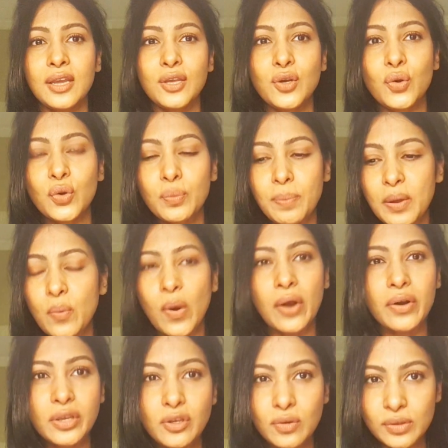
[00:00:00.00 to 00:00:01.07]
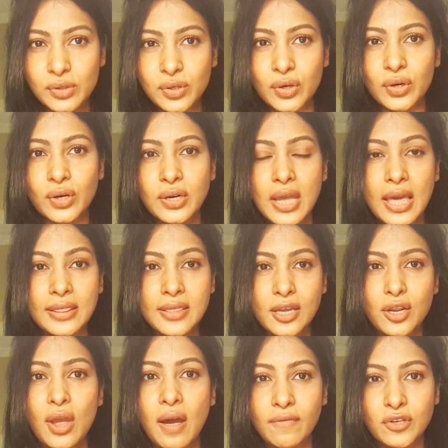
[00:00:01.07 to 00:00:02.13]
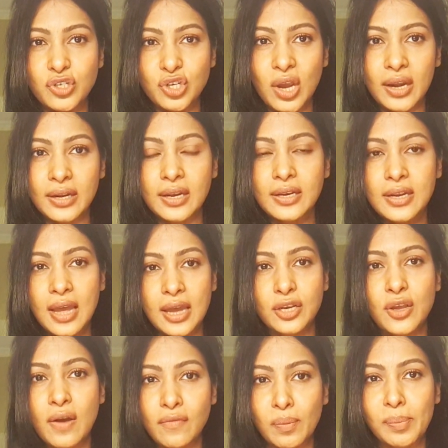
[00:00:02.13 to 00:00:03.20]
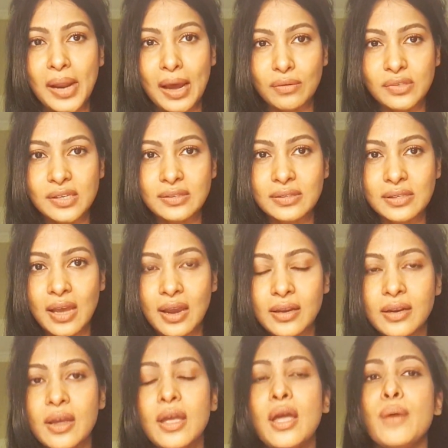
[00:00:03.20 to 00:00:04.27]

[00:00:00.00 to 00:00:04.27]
you could be wearing your skirt and then you have a jacket and you have a blouse inside.